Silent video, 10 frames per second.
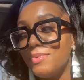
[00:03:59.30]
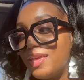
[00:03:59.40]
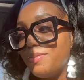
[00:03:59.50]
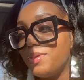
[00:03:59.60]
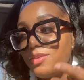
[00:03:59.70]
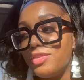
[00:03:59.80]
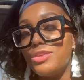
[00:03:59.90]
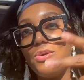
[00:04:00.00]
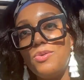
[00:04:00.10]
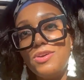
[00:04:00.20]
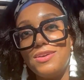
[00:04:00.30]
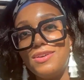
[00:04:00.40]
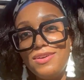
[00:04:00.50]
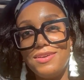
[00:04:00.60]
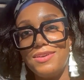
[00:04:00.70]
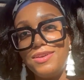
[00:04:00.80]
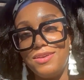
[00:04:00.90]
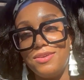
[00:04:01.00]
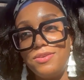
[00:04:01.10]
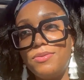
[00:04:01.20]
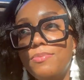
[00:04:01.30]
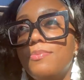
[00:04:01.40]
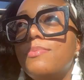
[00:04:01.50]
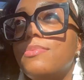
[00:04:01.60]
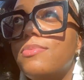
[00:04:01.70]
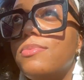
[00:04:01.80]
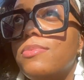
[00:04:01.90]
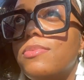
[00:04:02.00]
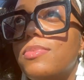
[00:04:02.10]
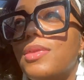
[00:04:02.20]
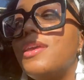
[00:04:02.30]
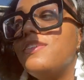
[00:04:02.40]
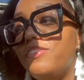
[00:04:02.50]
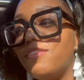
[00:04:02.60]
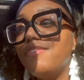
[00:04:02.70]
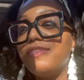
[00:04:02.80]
that smells so good. And just